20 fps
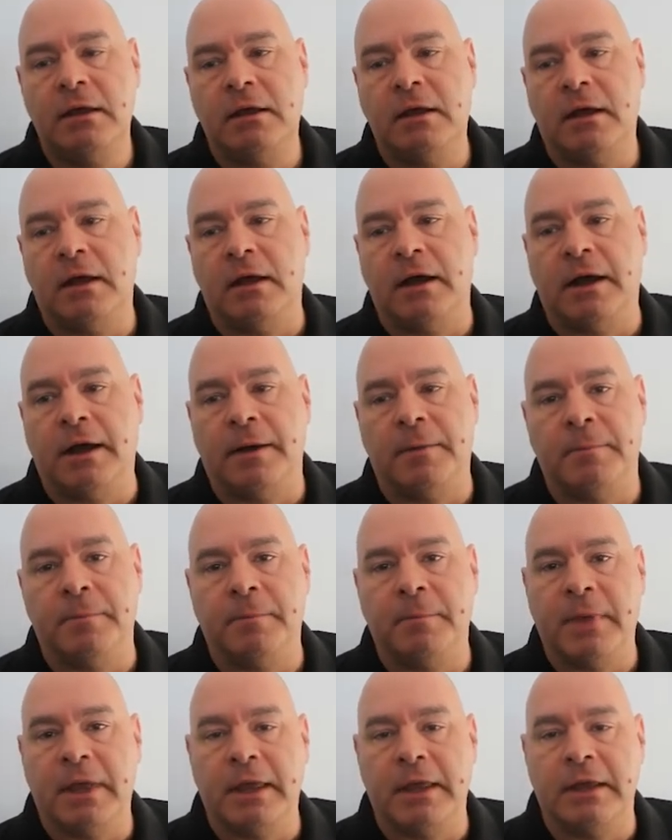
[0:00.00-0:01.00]

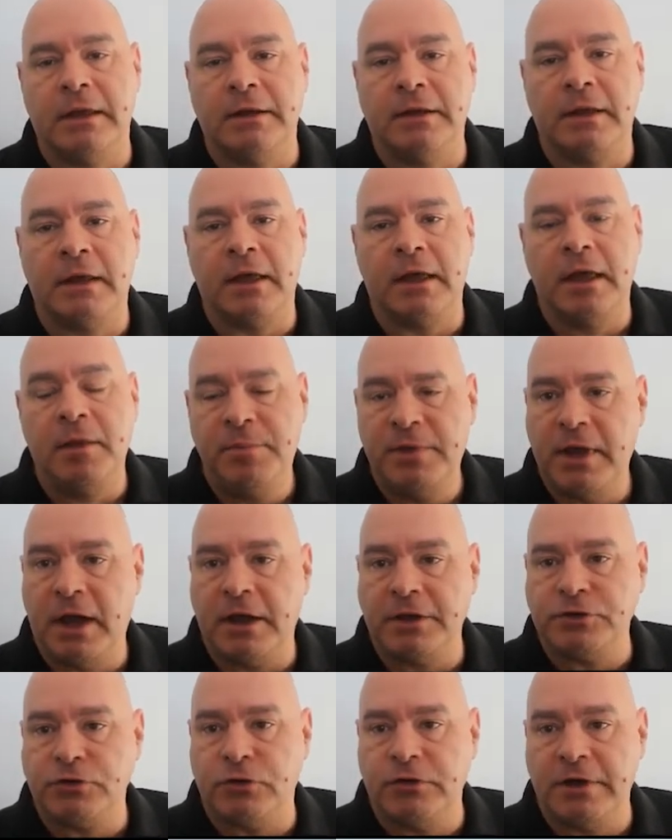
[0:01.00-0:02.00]
and
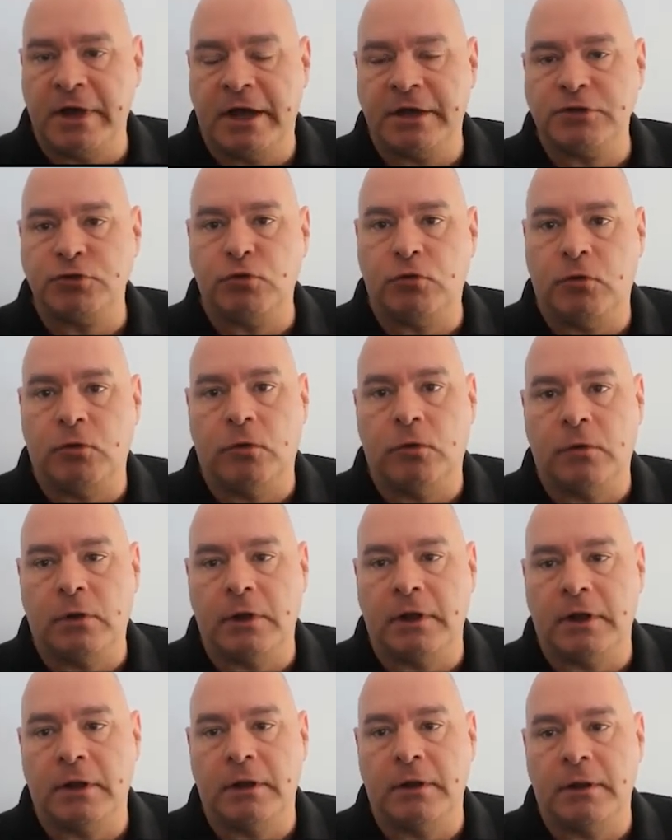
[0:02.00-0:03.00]
APIs are a
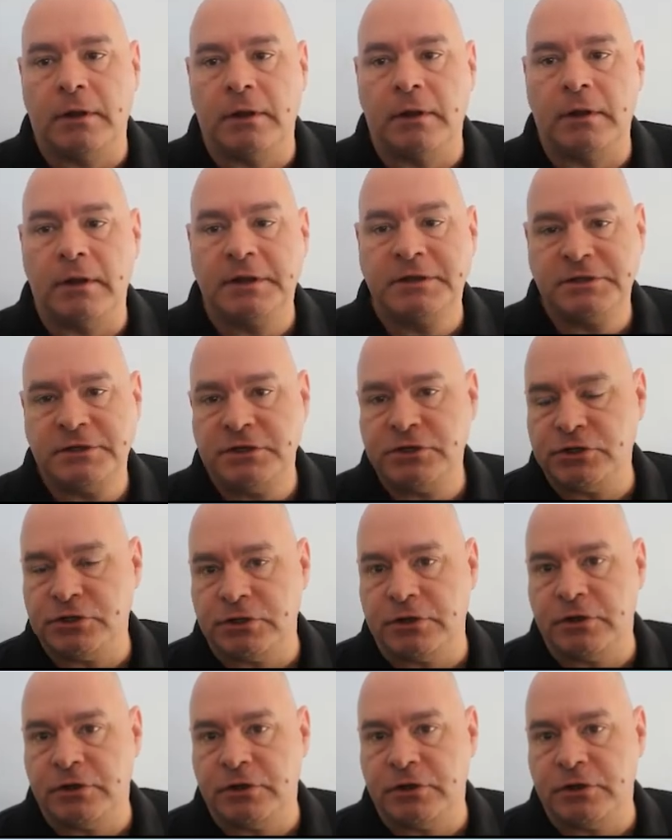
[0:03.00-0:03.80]
natural extension